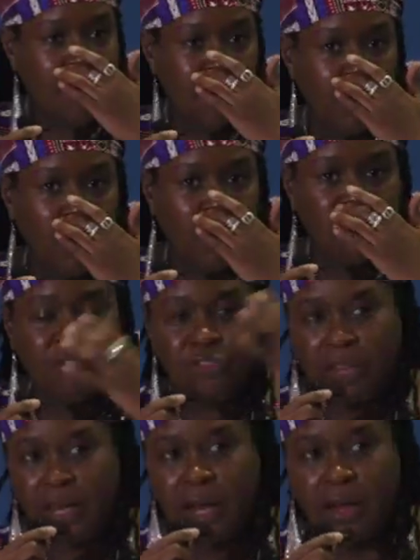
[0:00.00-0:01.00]
and one of
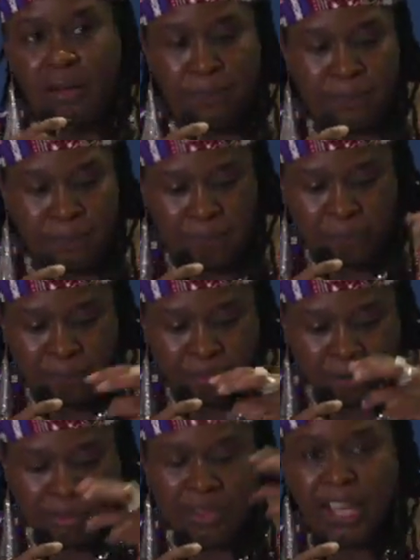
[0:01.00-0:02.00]
the
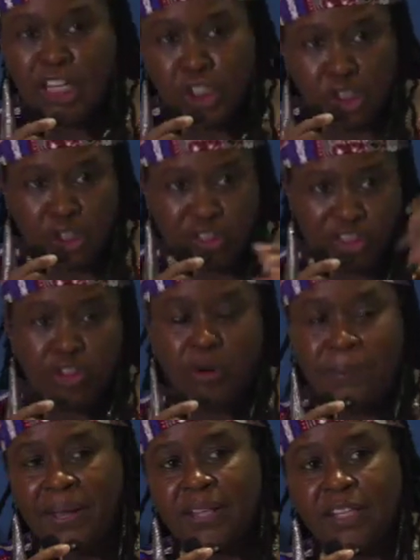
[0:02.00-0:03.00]
nations,
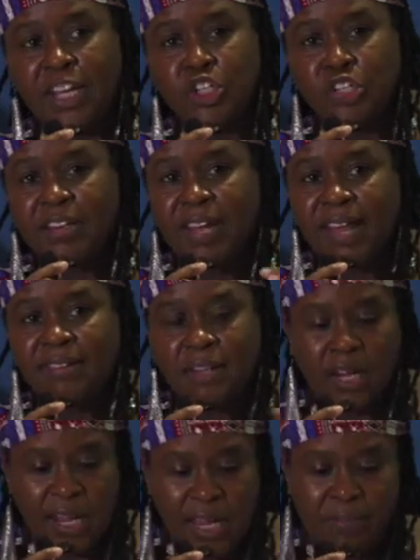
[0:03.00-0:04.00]
European nations, it has a
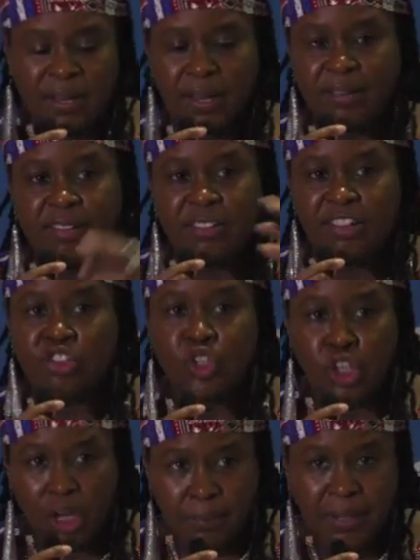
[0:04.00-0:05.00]
claim against is
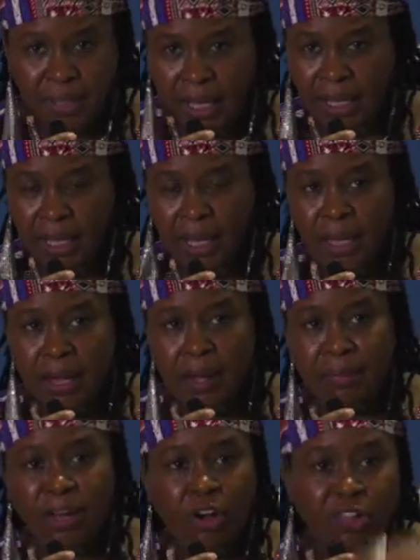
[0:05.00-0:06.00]
Germany,
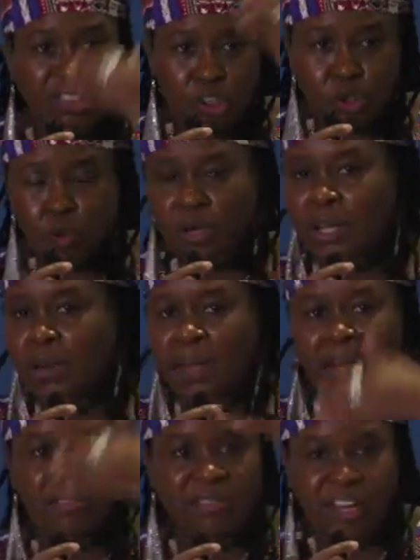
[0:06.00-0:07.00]
because they're talking
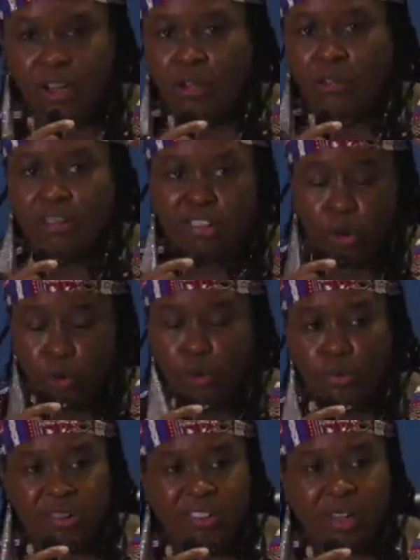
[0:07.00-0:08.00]
about
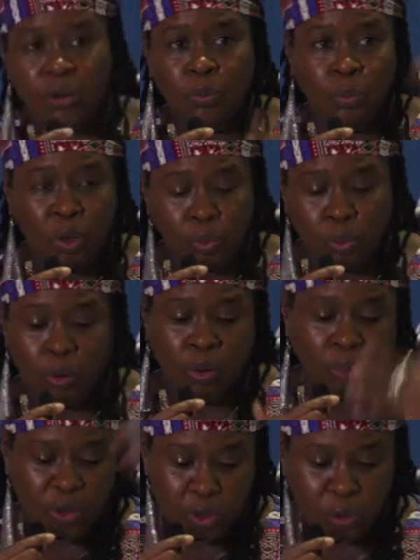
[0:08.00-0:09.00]
so-called Second World
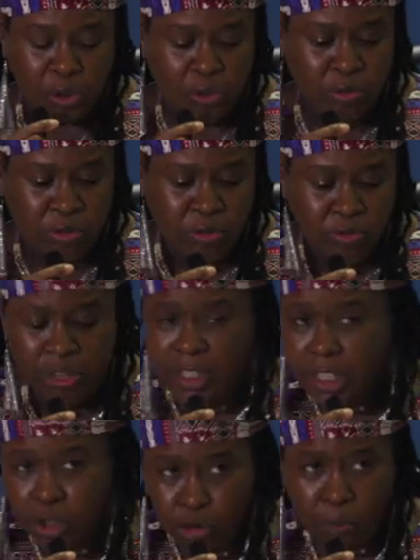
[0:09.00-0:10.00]
War, which were
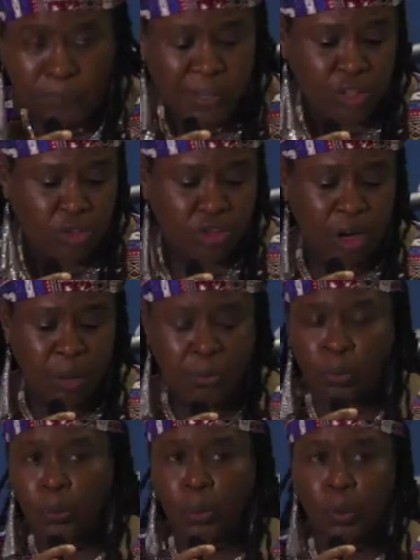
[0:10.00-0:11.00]
really European
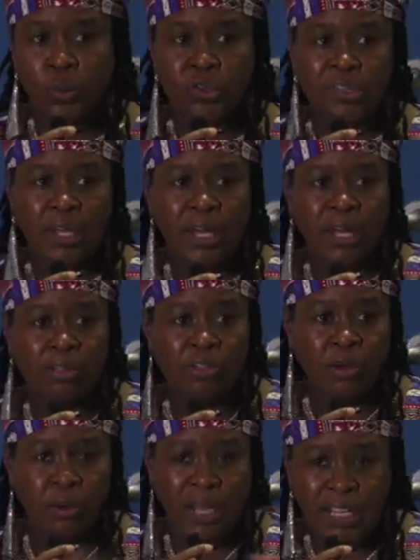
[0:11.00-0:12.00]
tribal wars
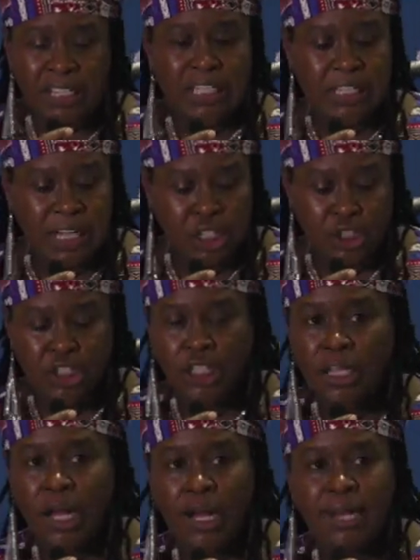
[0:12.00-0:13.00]
that were
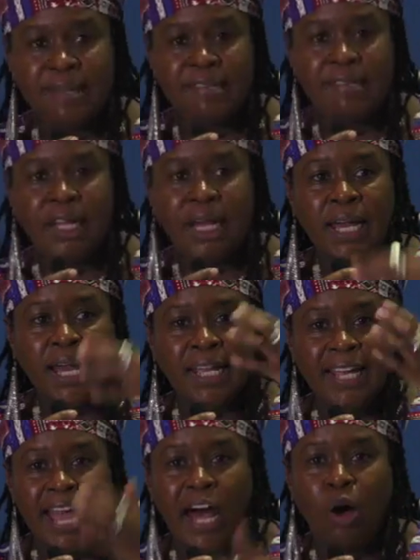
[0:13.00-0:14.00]
internationalized,
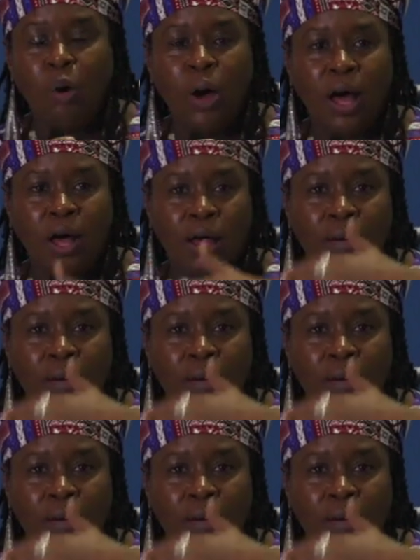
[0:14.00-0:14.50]
and how